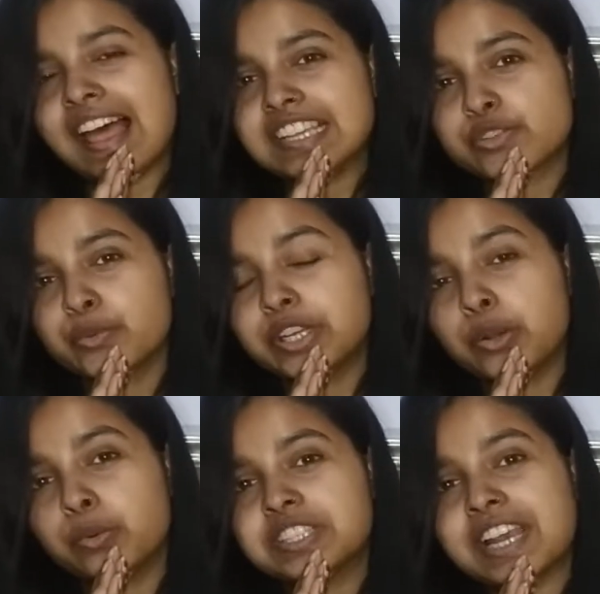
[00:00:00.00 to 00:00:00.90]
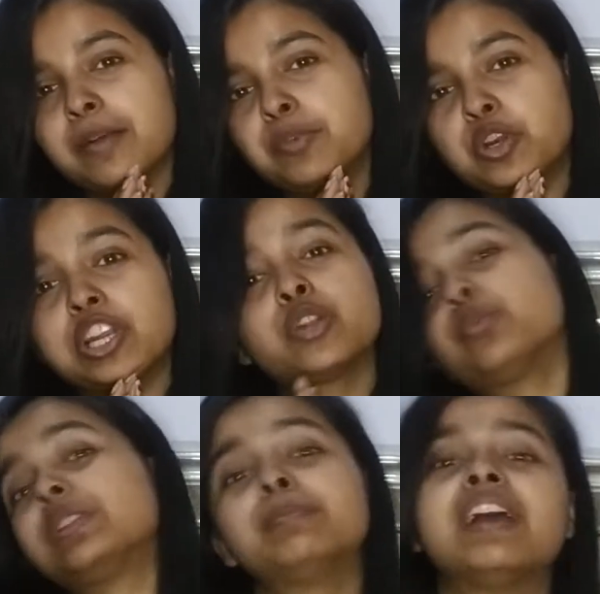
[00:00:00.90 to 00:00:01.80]
last video which I uploaded
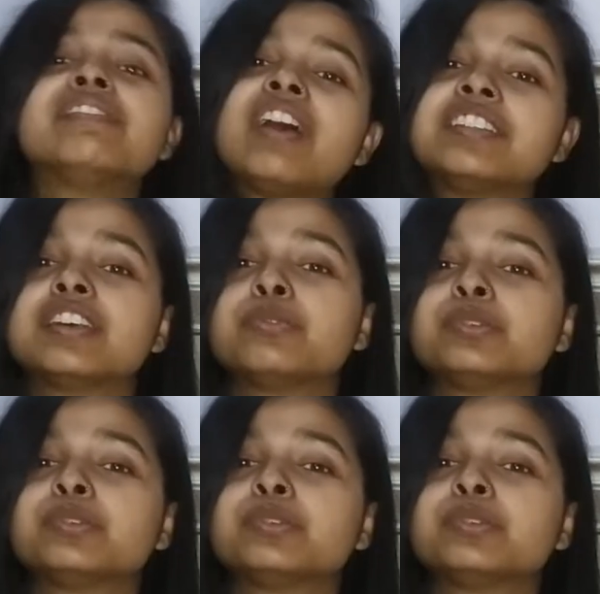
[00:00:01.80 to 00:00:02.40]
with my father,